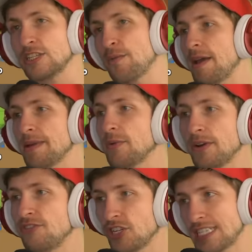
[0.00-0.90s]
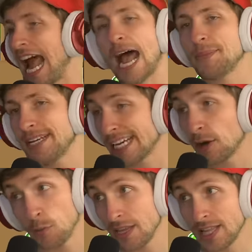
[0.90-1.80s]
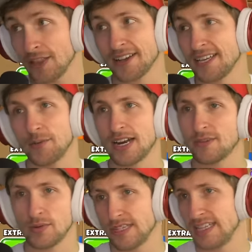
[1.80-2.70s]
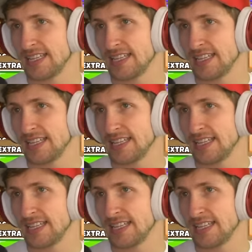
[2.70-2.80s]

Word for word: so maybe we've just happened to get really lucky whenever we did